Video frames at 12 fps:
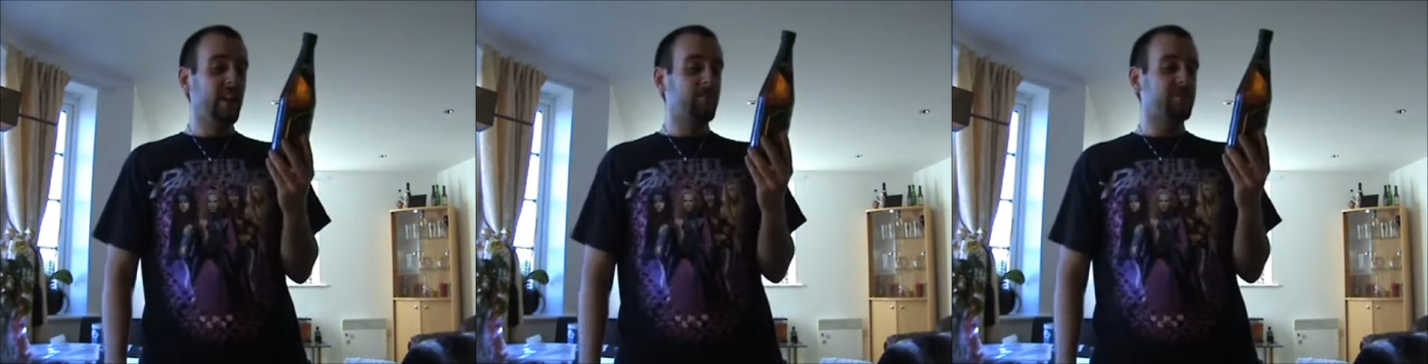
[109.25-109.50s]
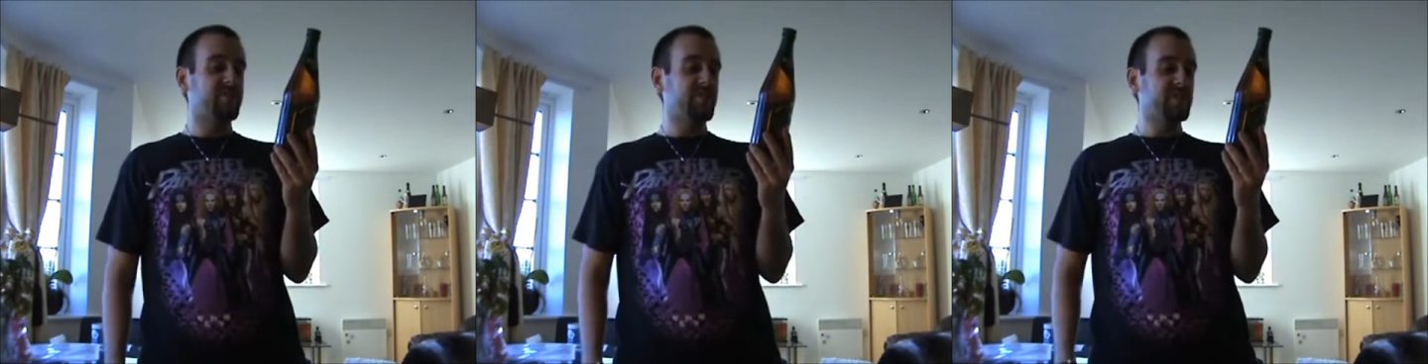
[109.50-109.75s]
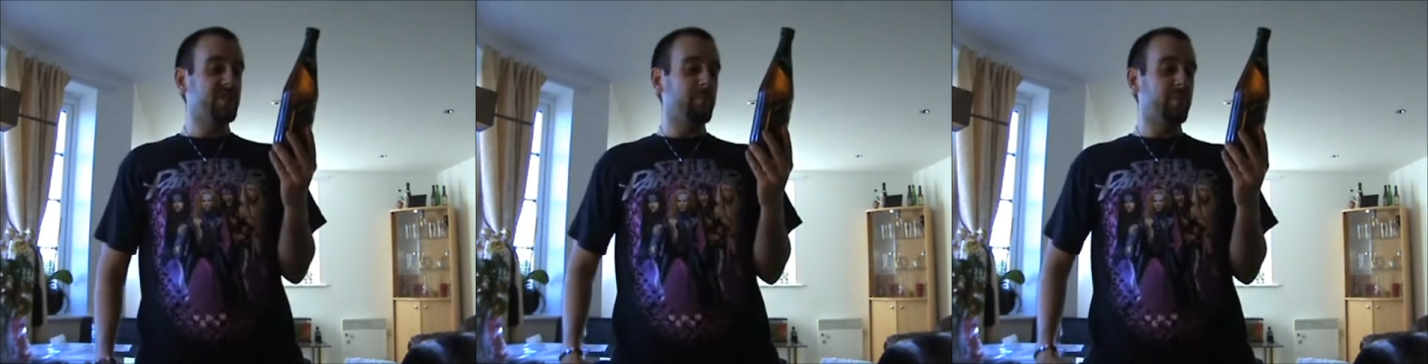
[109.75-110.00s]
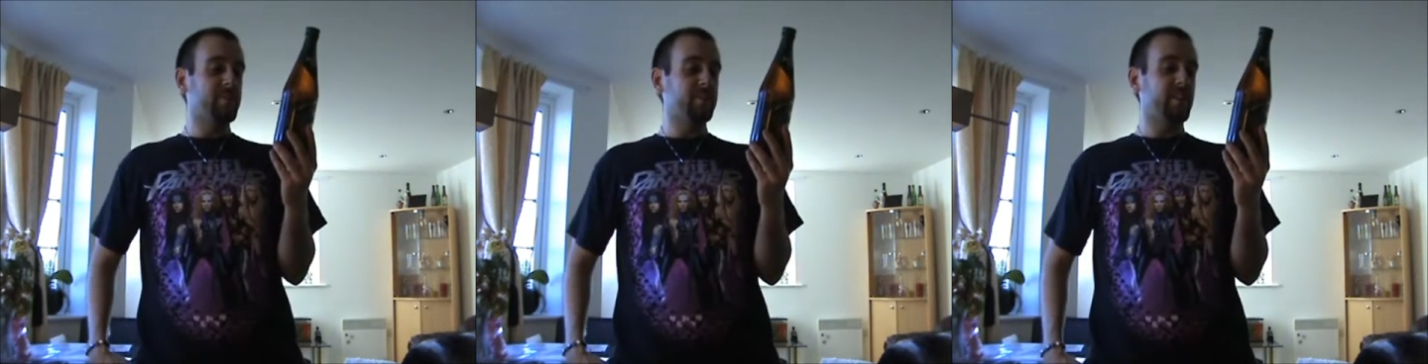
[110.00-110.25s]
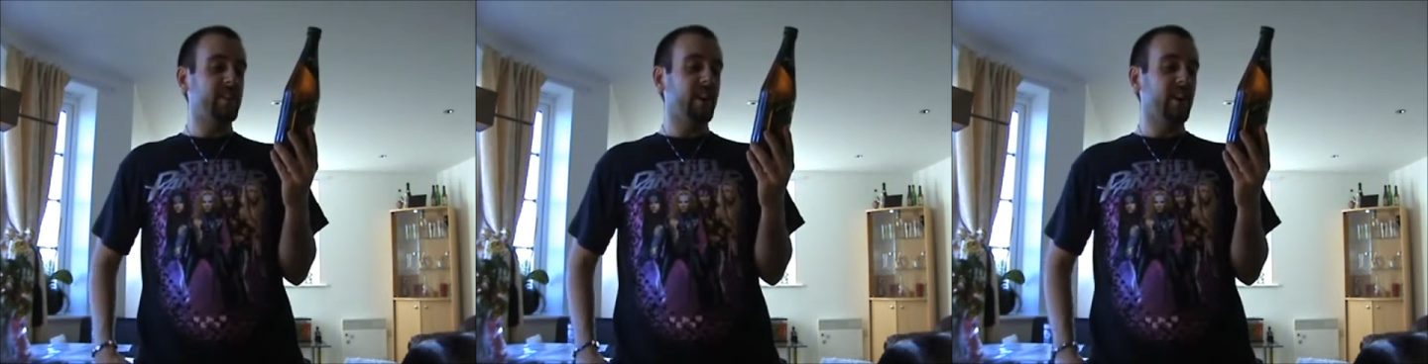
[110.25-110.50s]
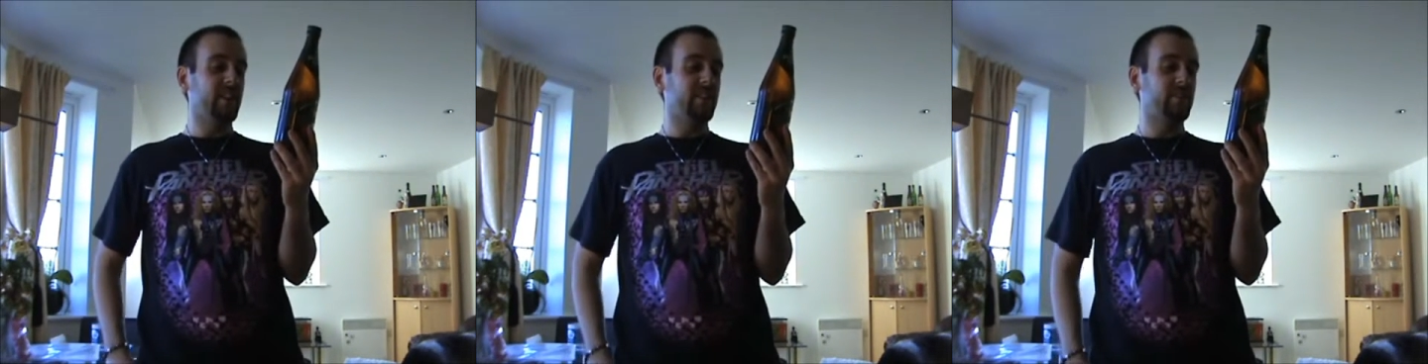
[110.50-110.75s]
Produced and bottled in
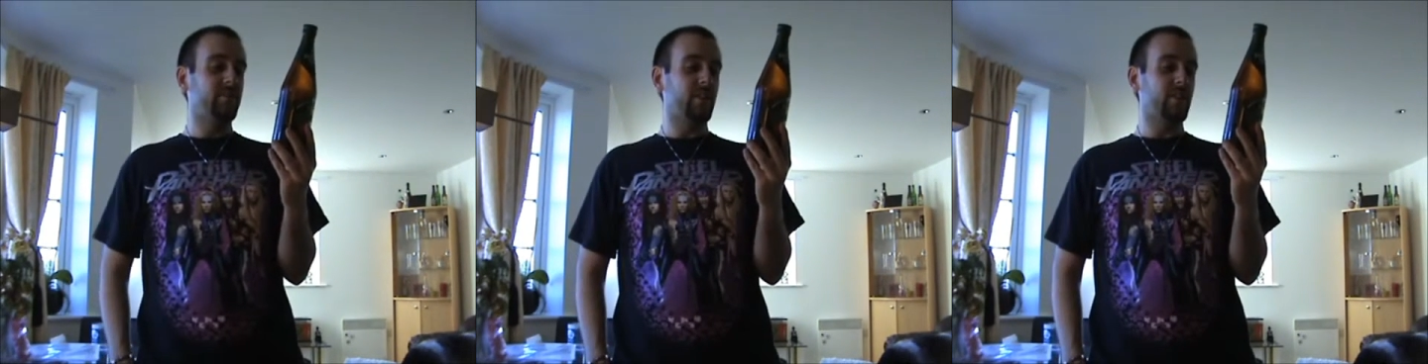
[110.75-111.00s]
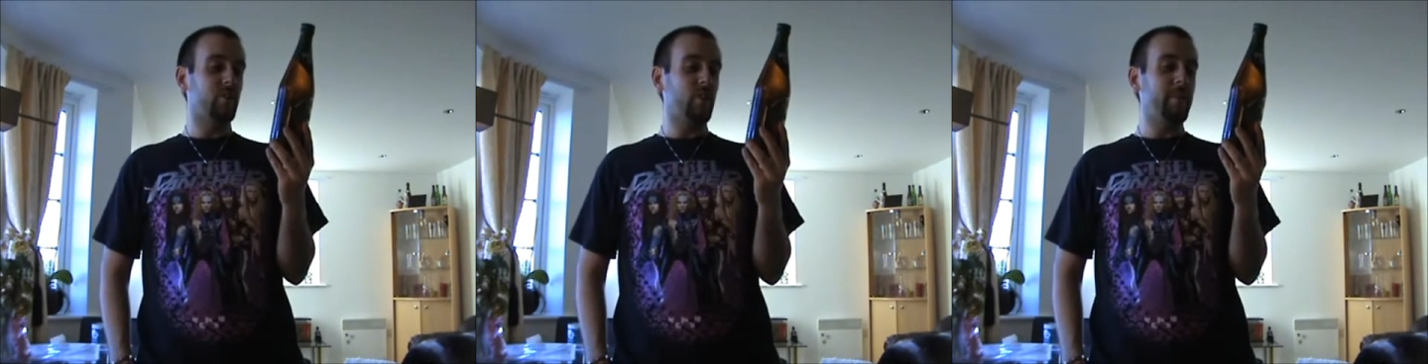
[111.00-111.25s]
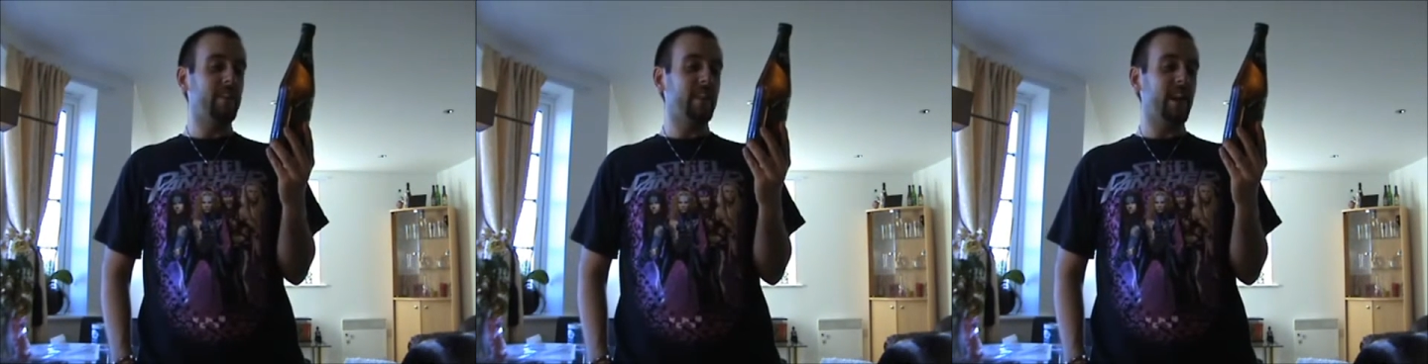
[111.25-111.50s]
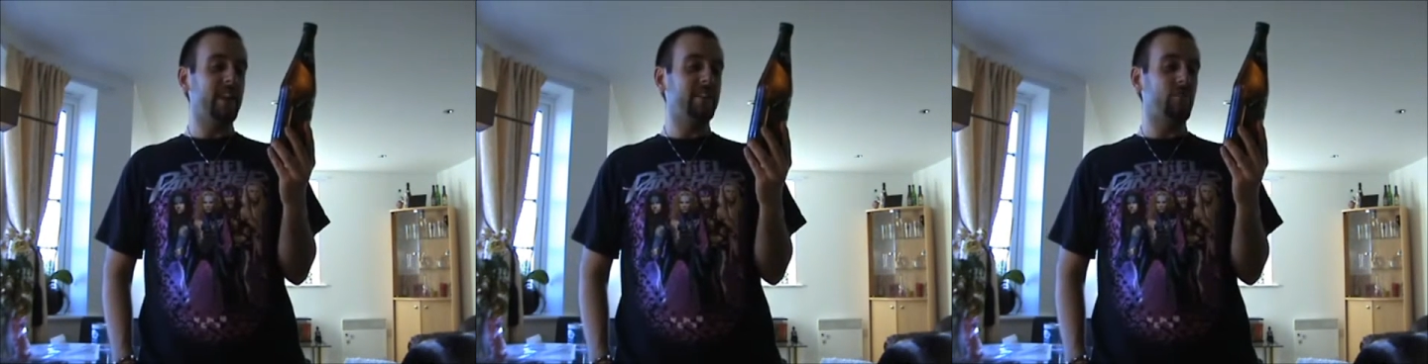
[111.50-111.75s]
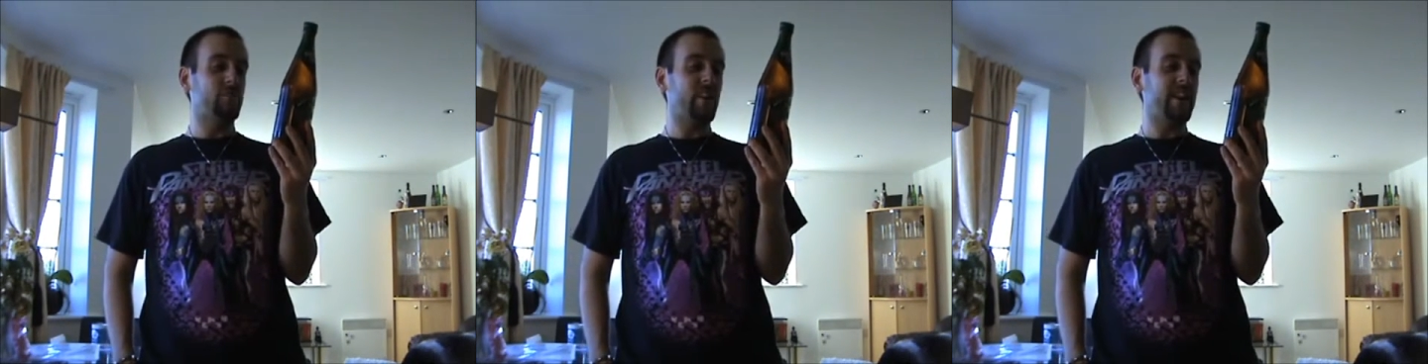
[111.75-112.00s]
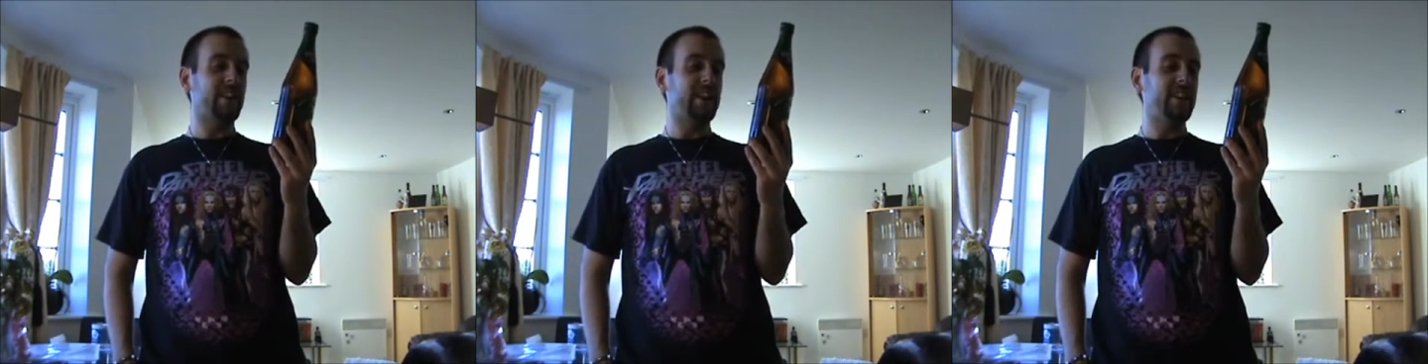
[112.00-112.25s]
Ireland for Cremin and
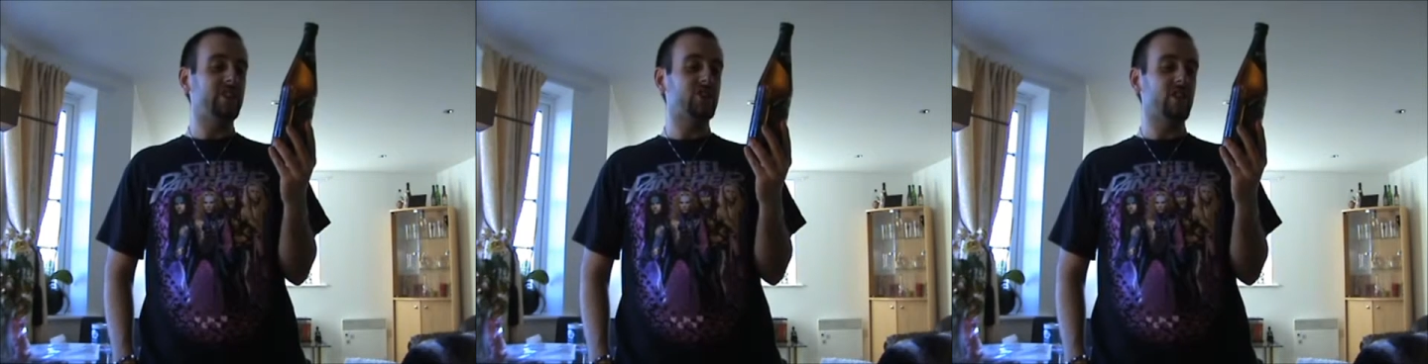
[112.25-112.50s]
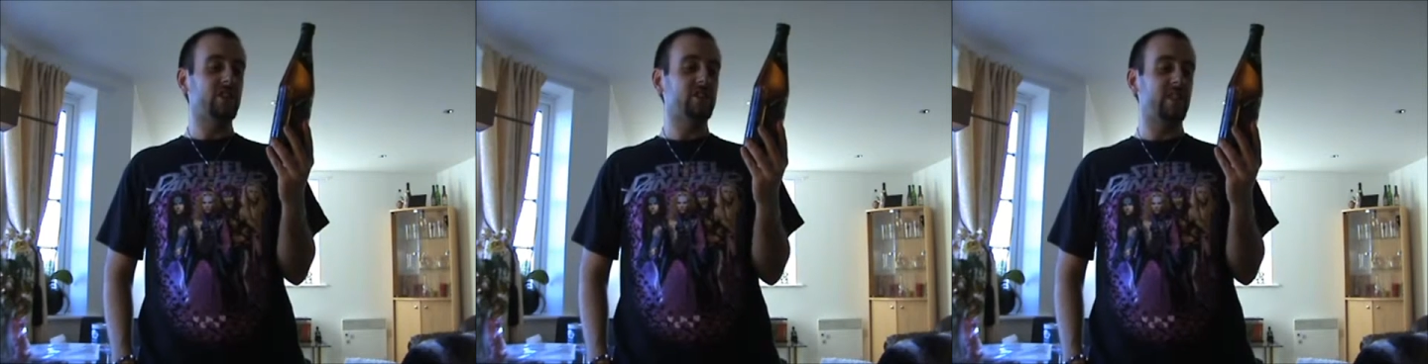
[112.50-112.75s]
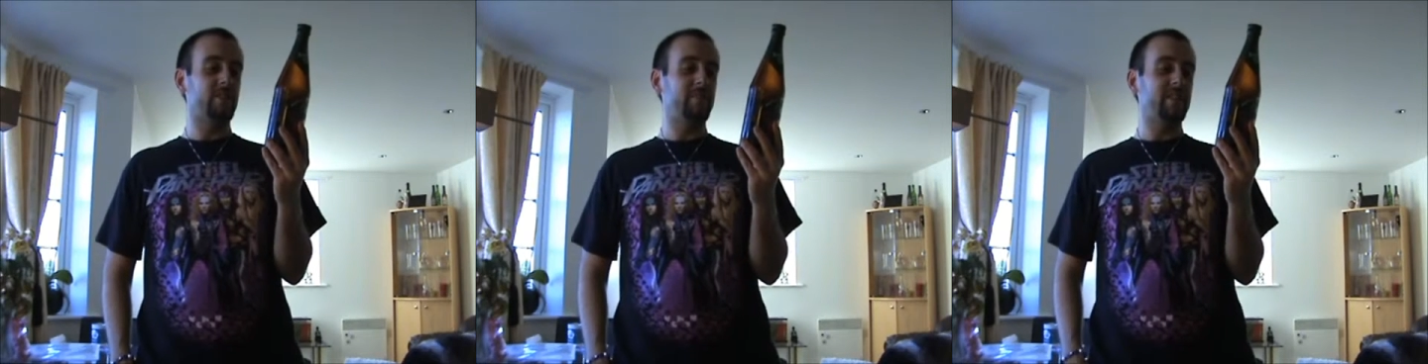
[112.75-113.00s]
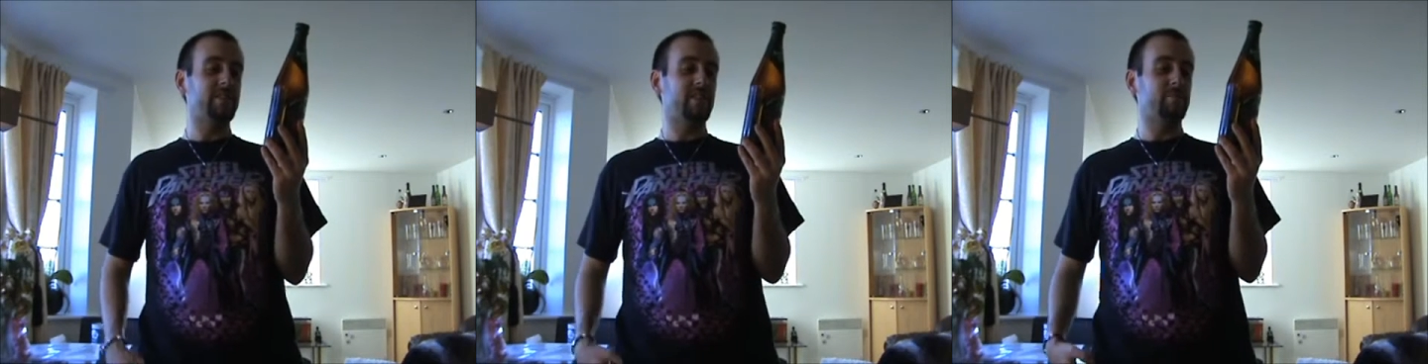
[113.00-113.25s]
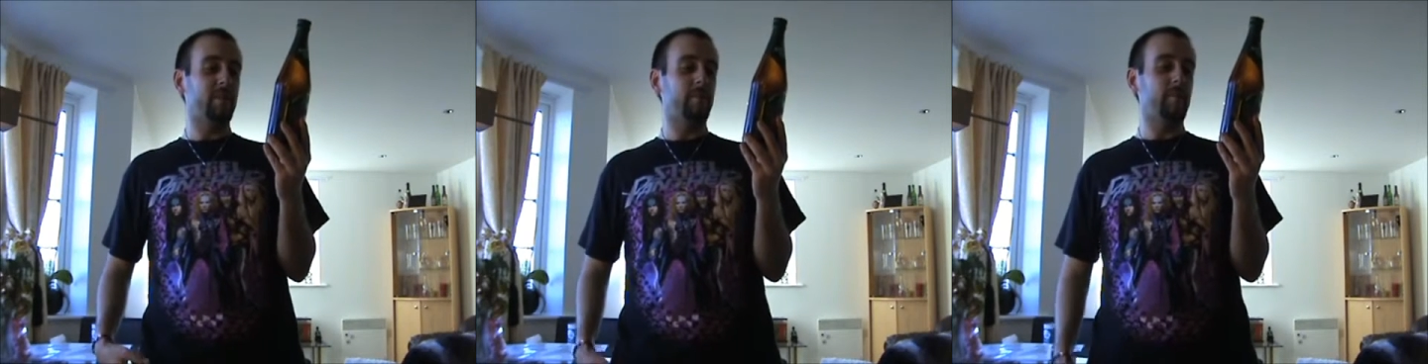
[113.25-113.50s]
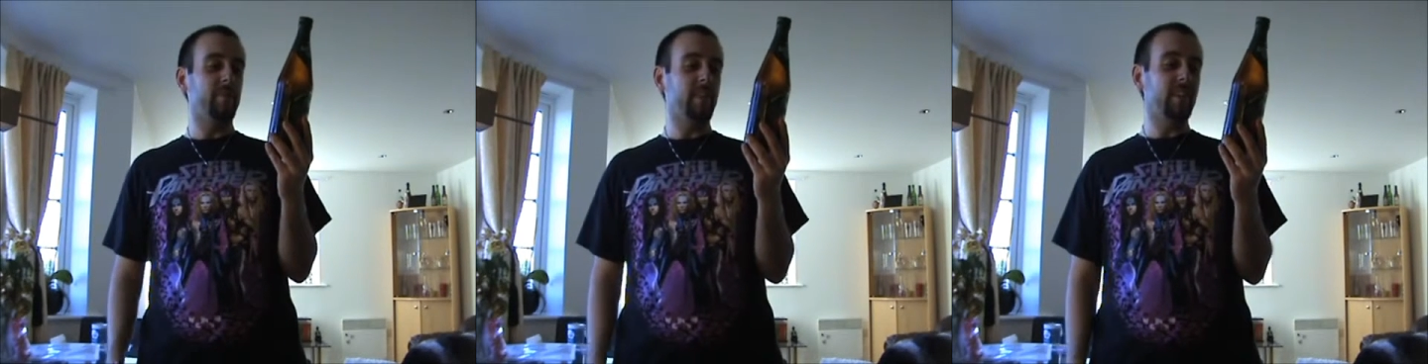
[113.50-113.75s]
Radley, Churchtown business, blah
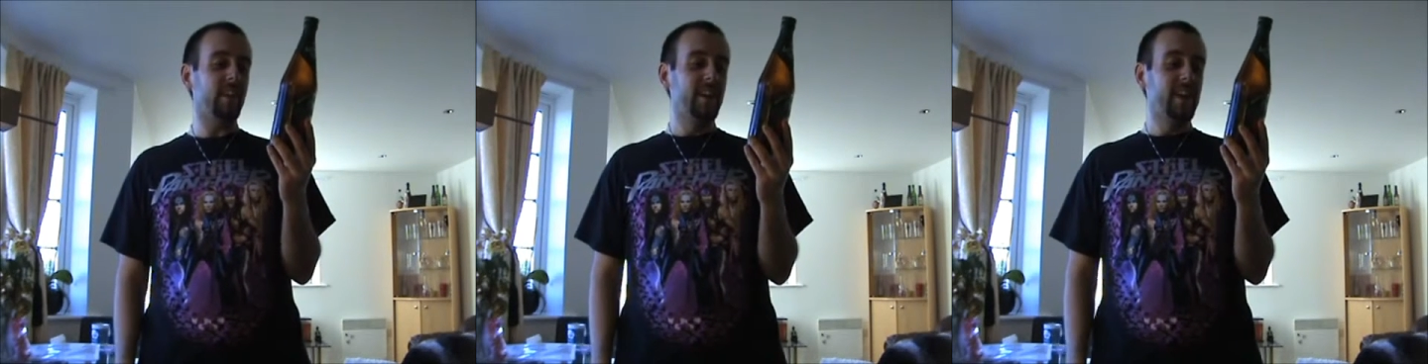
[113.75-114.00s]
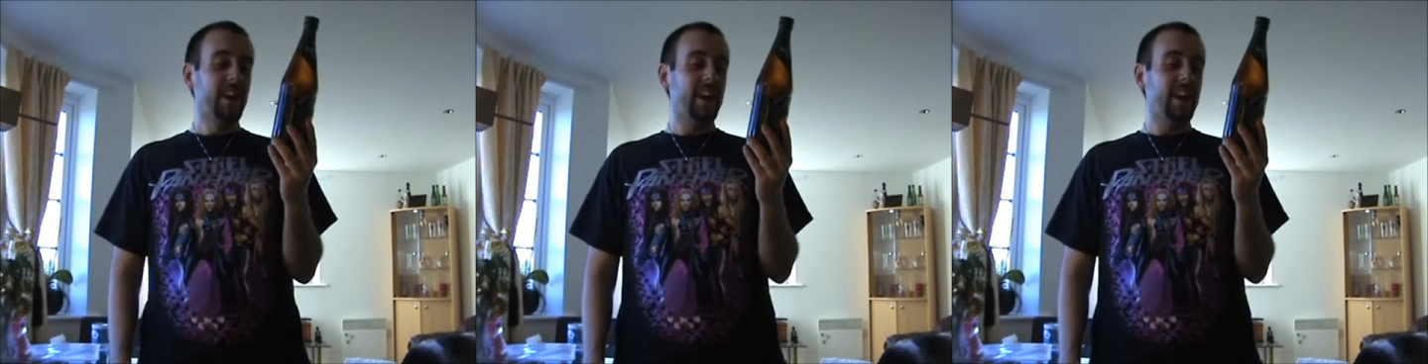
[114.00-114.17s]
blah blah.